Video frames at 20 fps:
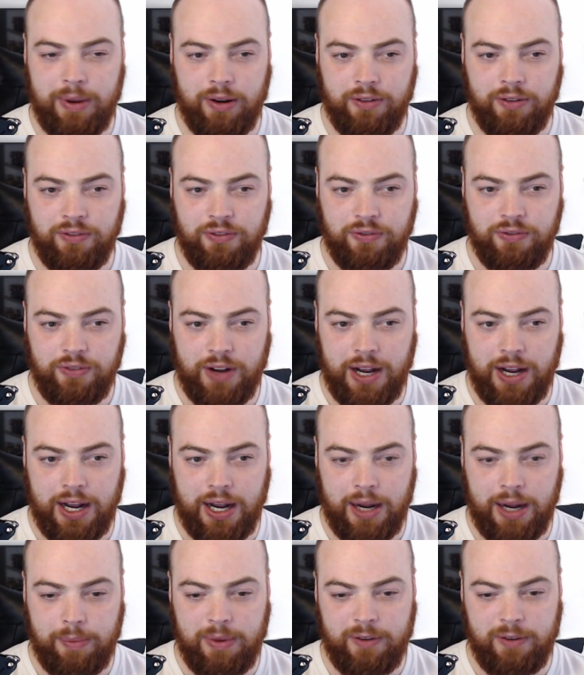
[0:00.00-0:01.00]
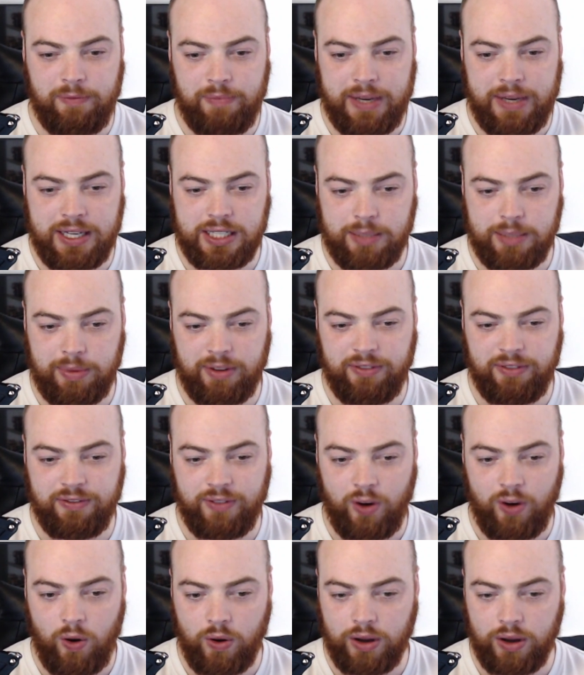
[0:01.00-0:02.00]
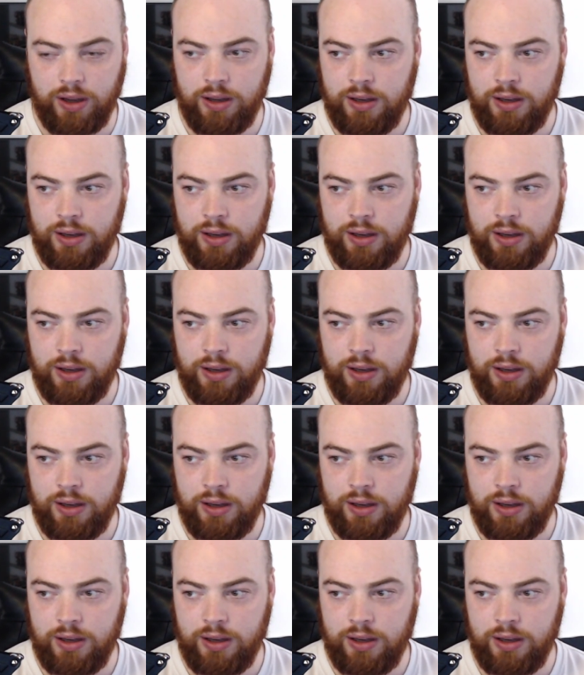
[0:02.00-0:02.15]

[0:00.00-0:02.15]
of mist, a bit of fog.